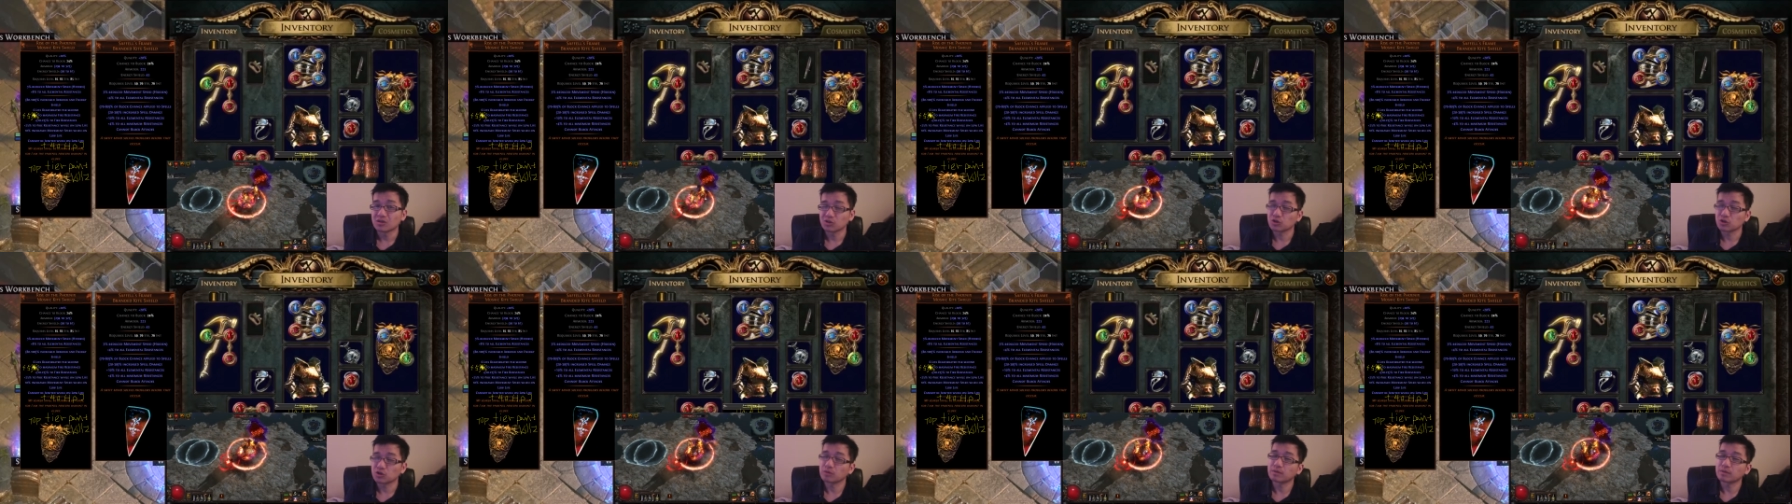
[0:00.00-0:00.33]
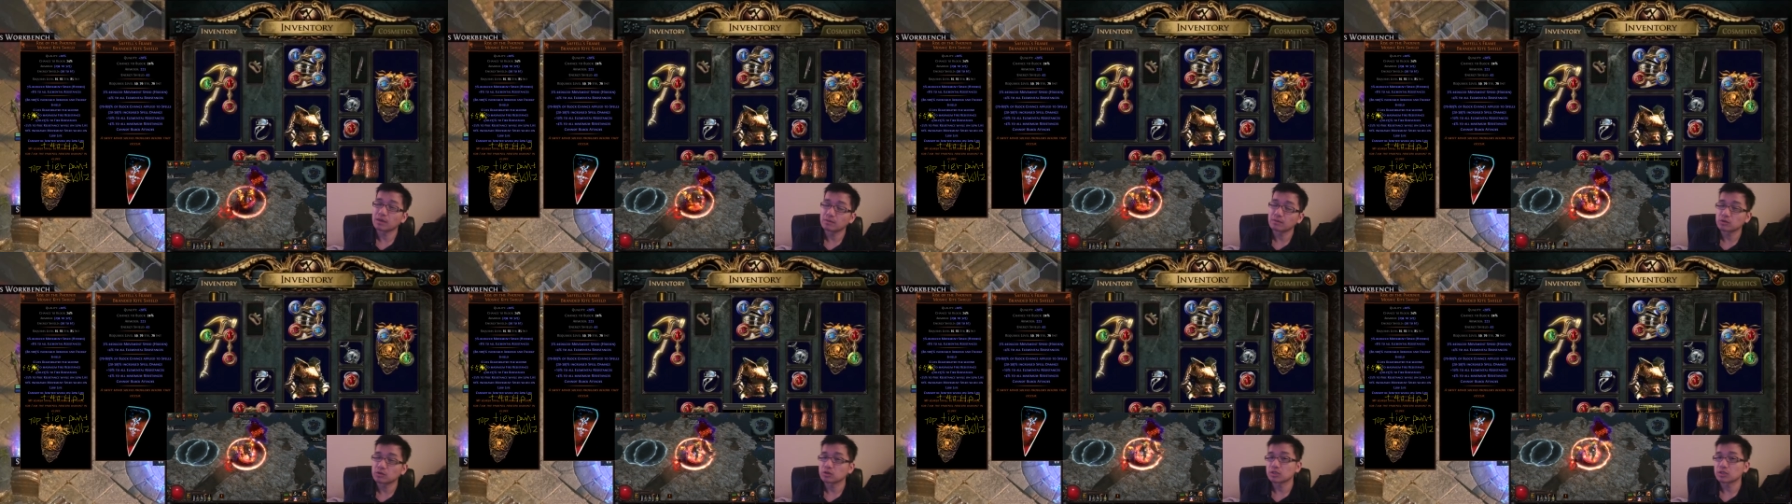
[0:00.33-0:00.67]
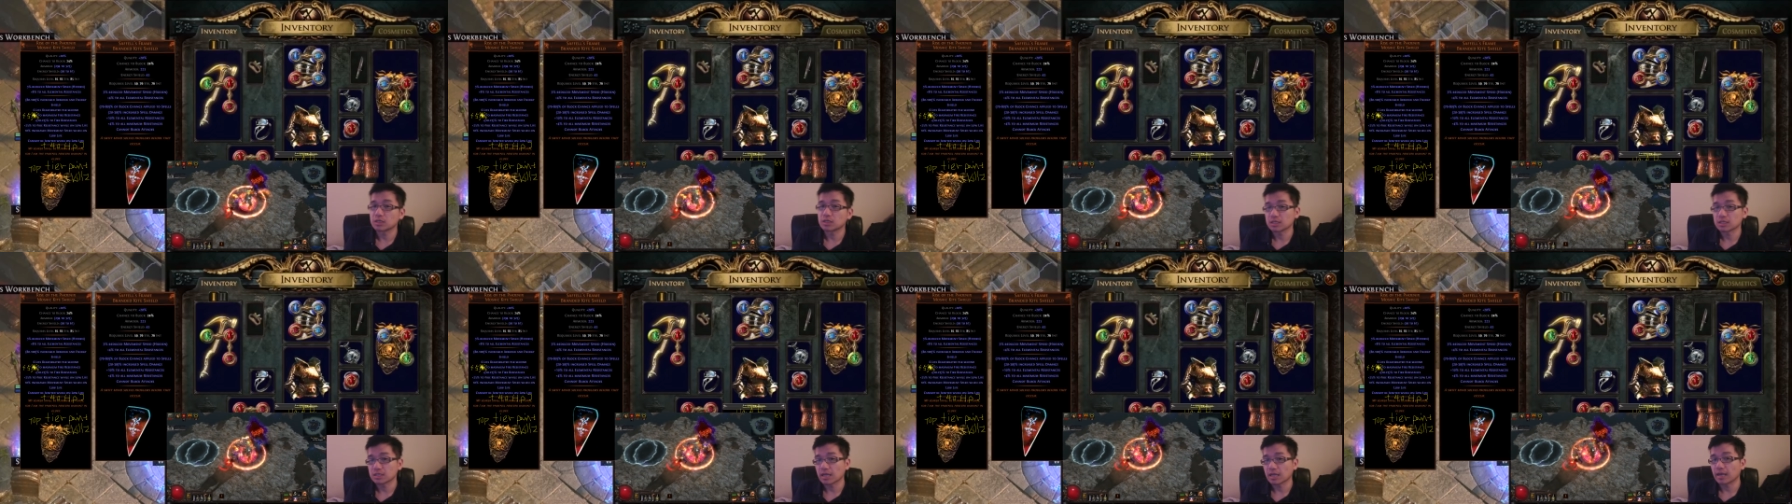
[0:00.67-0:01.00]
you should be able
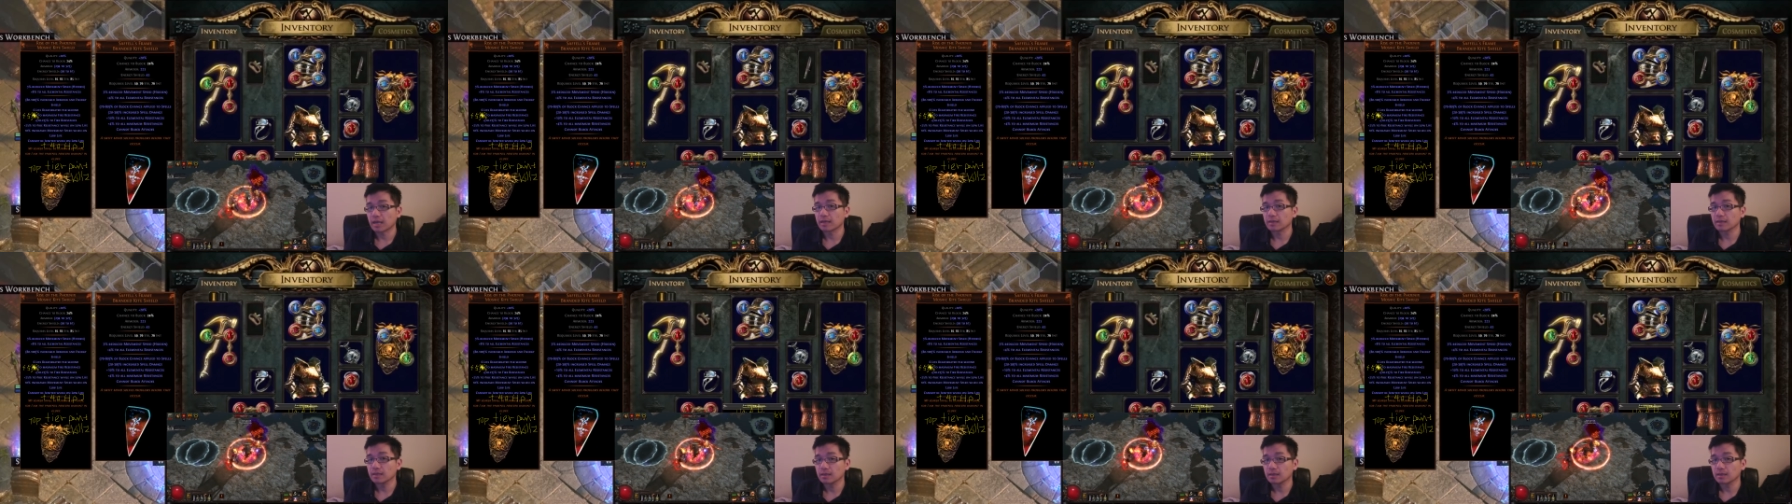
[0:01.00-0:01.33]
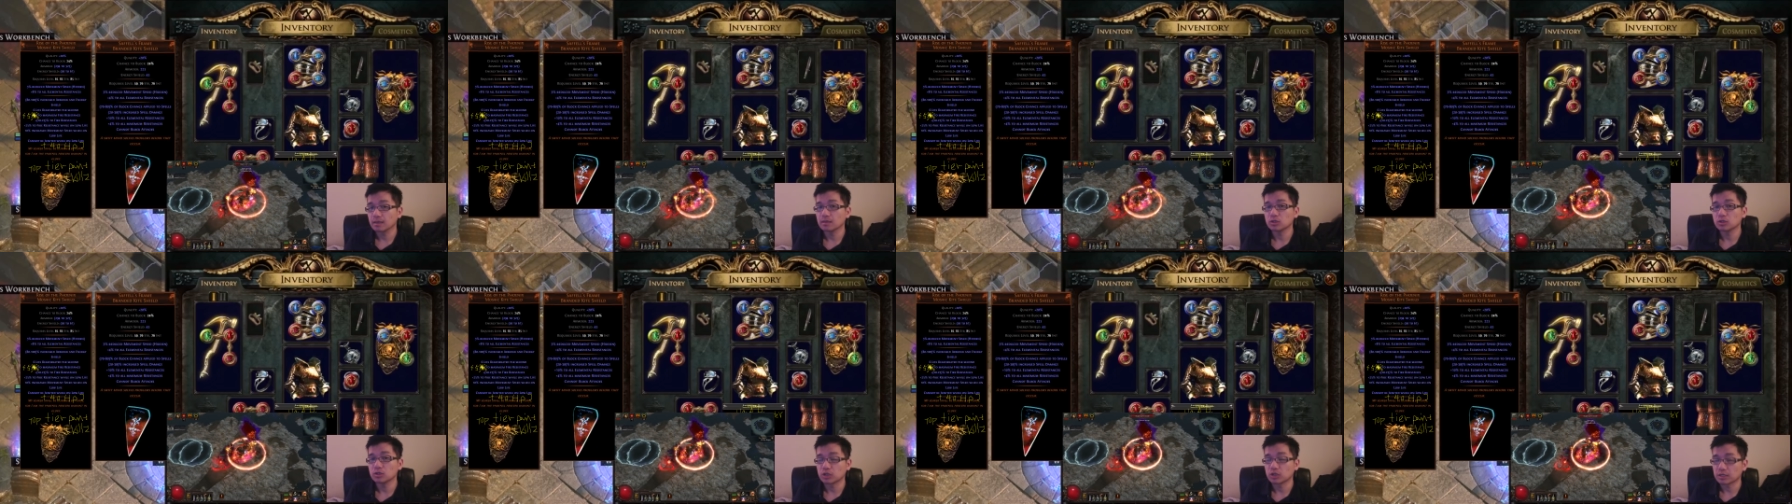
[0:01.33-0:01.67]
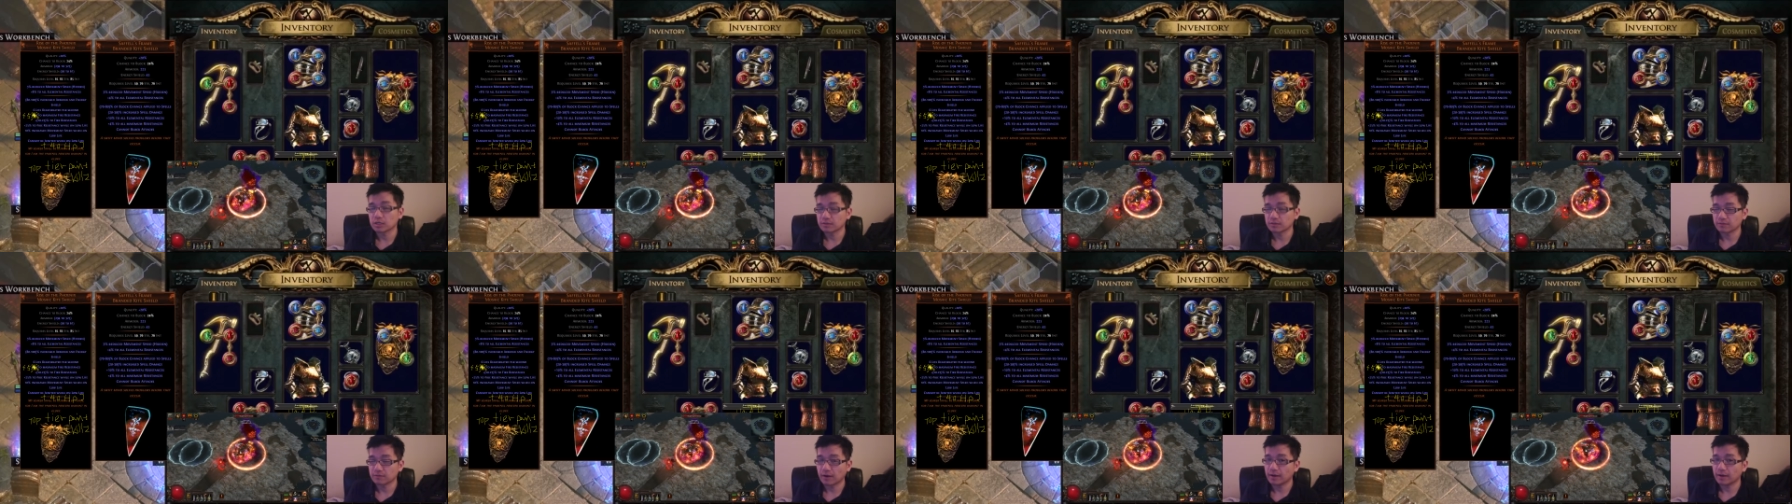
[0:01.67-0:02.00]
to sustain
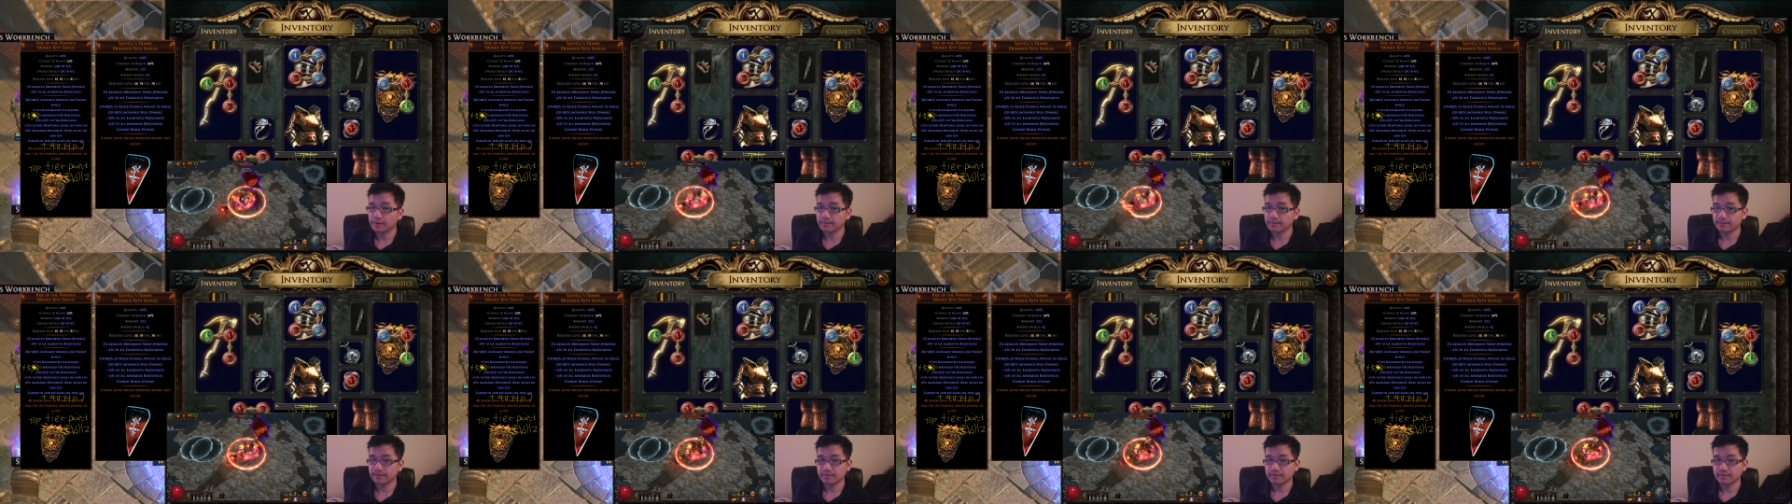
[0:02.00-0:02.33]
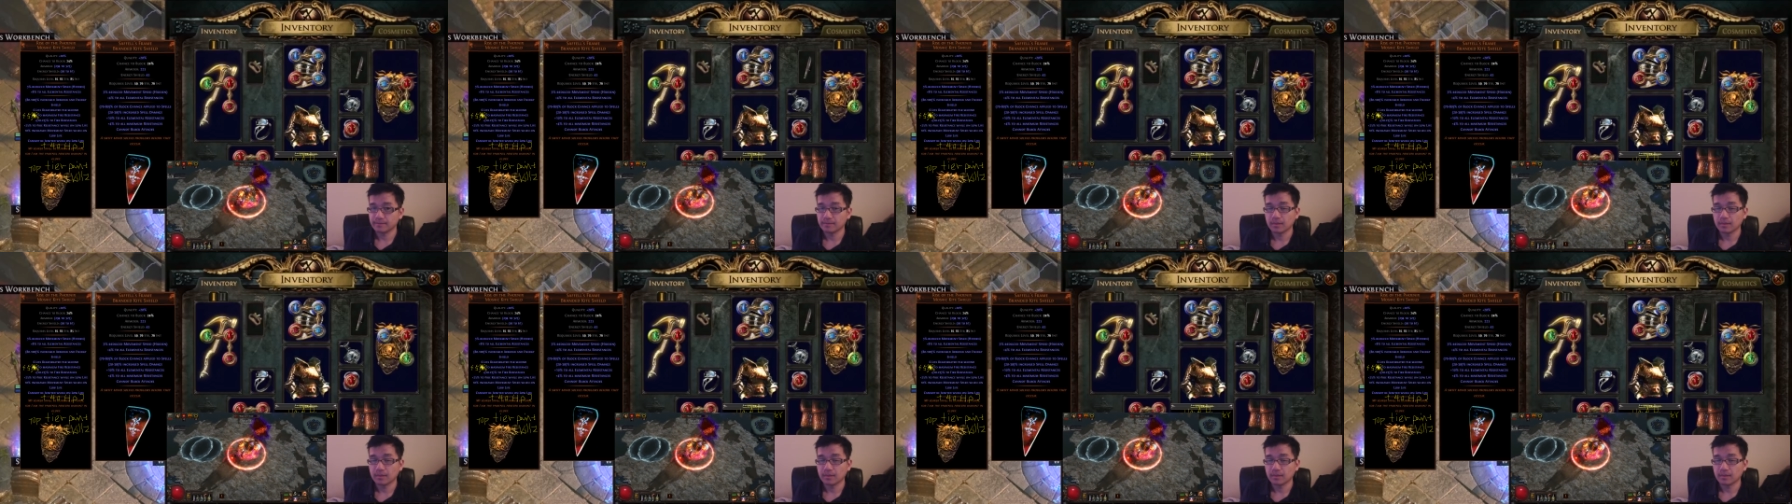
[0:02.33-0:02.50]
just fine.